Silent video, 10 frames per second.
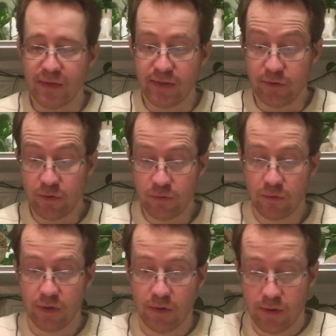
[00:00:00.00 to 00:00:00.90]
They
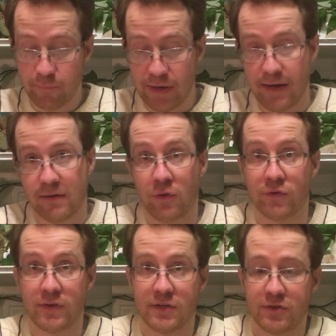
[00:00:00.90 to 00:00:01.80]
do pay close
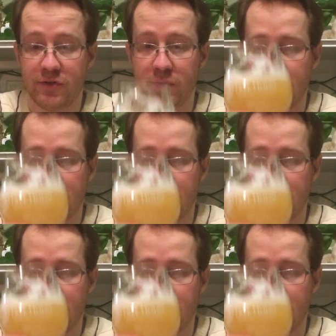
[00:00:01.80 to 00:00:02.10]
attention to a